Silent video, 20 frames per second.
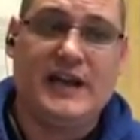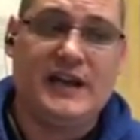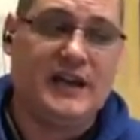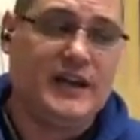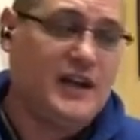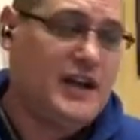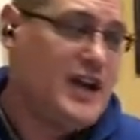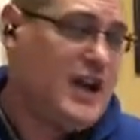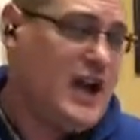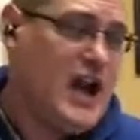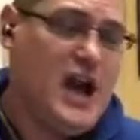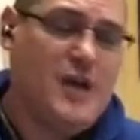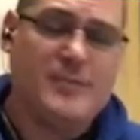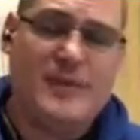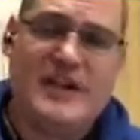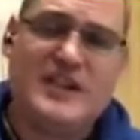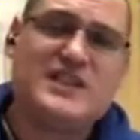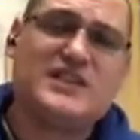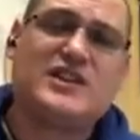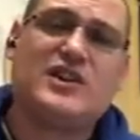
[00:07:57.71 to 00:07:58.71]
And I
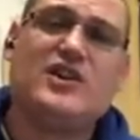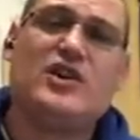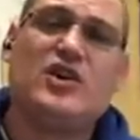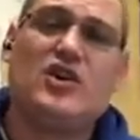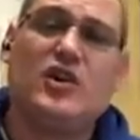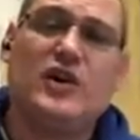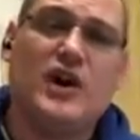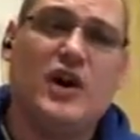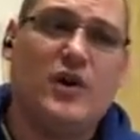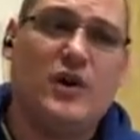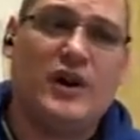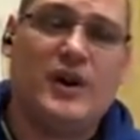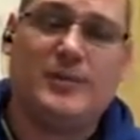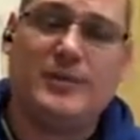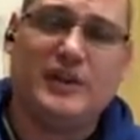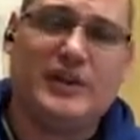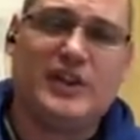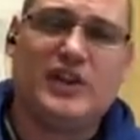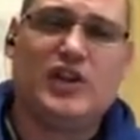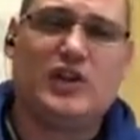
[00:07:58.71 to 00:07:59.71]
may still owe
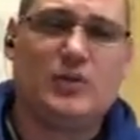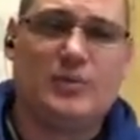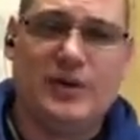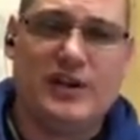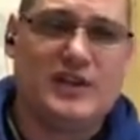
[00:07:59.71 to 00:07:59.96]
him a little,